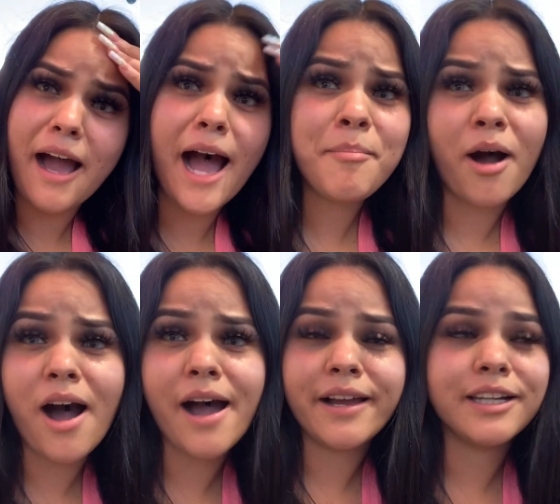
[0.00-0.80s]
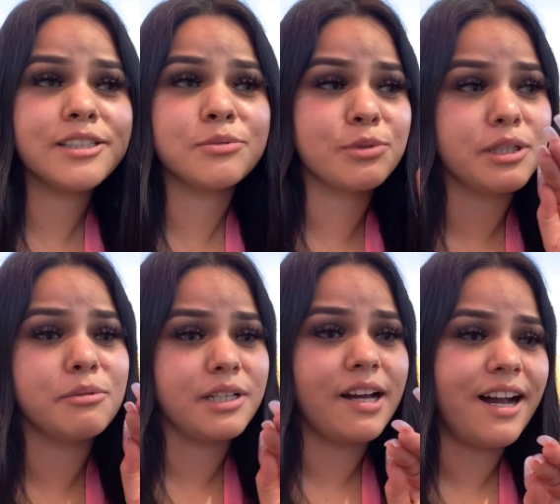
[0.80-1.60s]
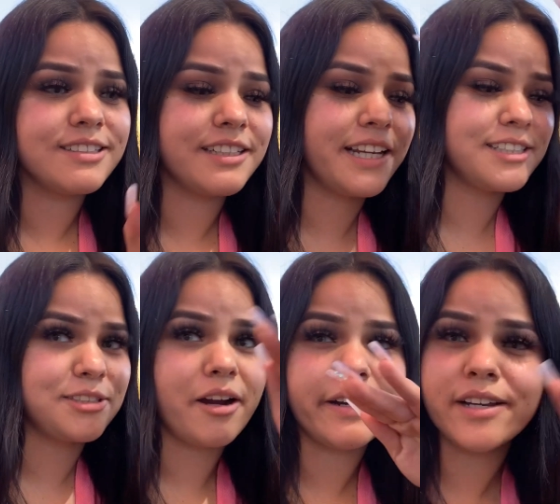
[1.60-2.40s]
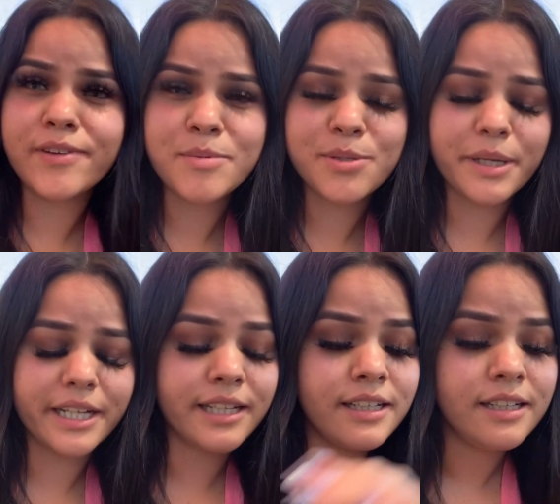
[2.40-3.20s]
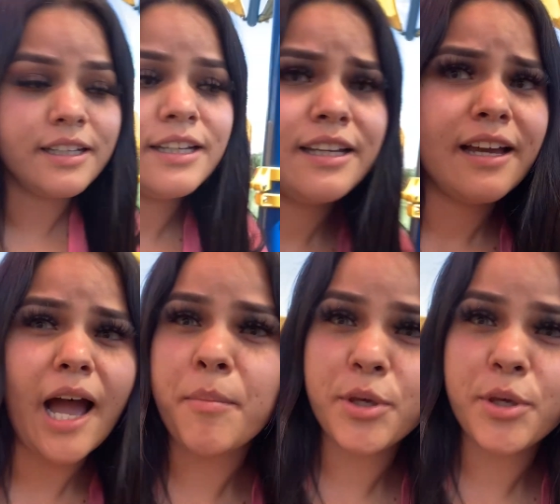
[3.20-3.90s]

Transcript: i'm hot it is really really hot today sorry if i'm sweating i'm